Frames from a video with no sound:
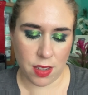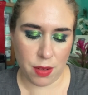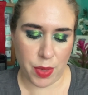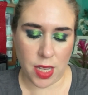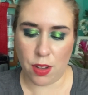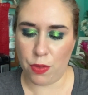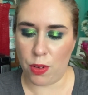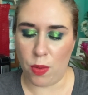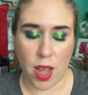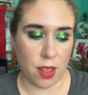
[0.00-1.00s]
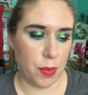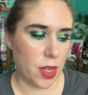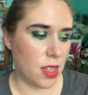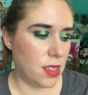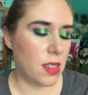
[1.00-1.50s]
be here for a while
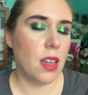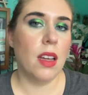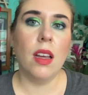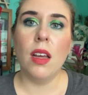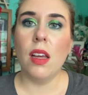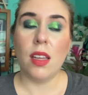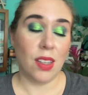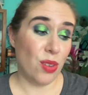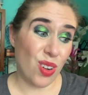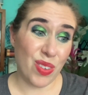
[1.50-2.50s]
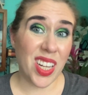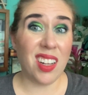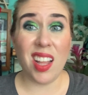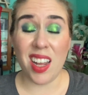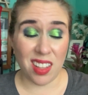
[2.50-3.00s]
because you don't need a
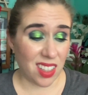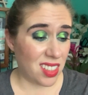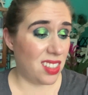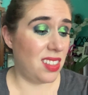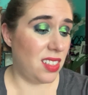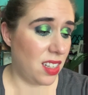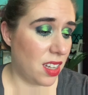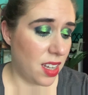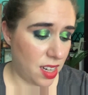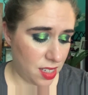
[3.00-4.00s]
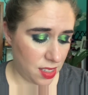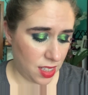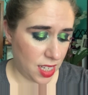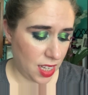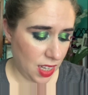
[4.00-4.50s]
lot of this,
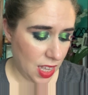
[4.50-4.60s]
honestly.